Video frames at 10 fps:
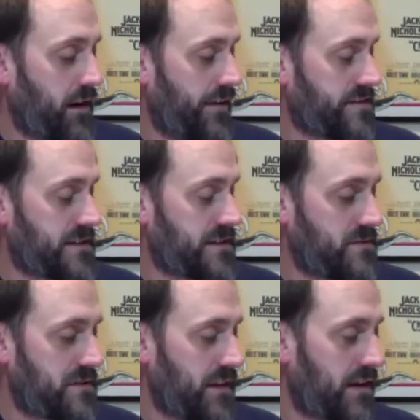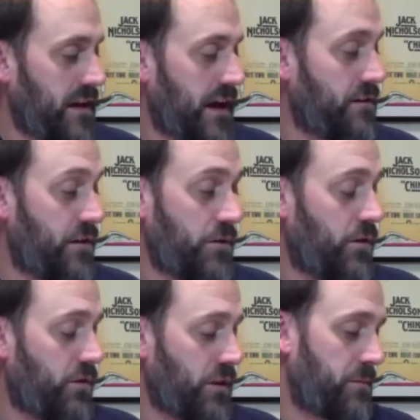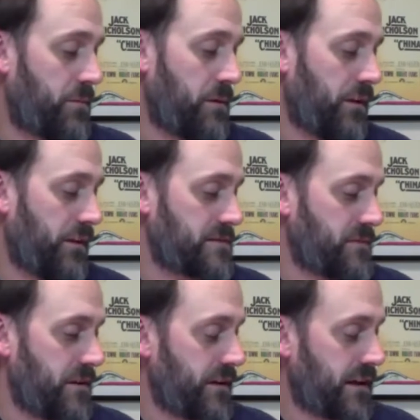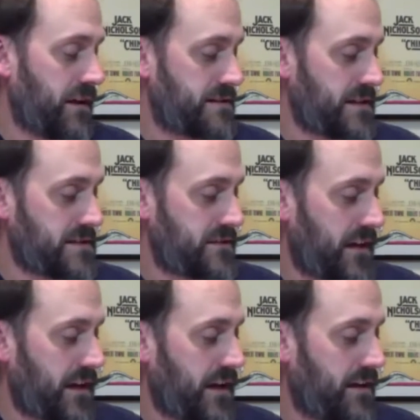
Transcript: else seems to like not know a whole lot of people. At least we don't get a sense of that.